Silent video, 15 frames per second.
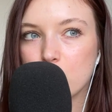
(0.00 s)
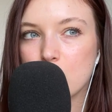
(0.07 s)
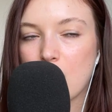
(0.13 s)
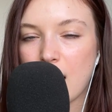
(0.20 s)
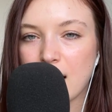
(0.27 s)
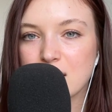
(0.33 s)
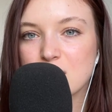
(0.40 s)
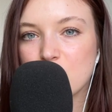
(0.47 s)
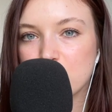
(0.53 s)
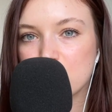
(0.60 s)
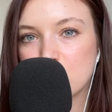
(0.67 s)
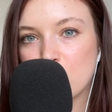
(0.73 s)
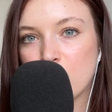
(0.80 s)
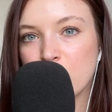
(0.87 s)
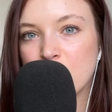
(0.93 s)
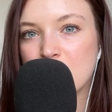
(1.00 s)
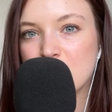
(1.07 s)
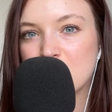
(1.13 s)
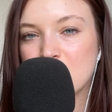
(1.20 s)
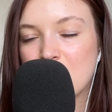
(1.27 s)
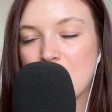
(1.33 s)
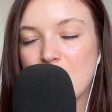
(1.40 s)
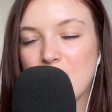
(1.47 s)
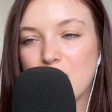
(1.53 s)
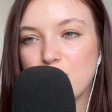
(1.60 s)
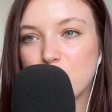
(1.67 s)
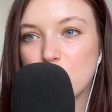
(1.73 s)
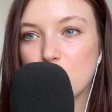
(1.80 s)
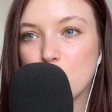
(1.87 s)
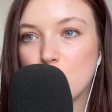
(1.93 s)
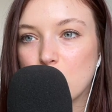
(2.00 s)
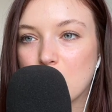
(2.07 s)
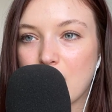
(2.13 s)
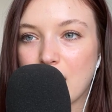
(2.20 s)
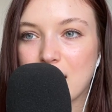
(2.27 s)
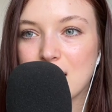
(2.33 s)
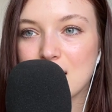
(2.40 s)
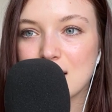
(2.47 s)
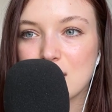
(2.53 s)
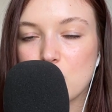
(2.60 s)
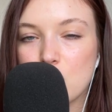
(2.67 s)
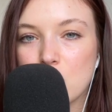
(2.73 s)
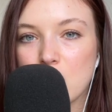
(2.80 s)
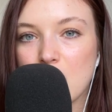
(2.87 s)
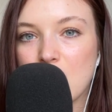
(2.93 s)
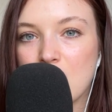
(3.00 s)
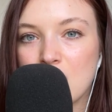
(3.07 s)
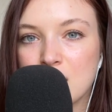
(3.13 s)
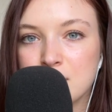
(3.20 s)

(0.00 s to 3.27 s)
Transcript: acts of service. If you like cooking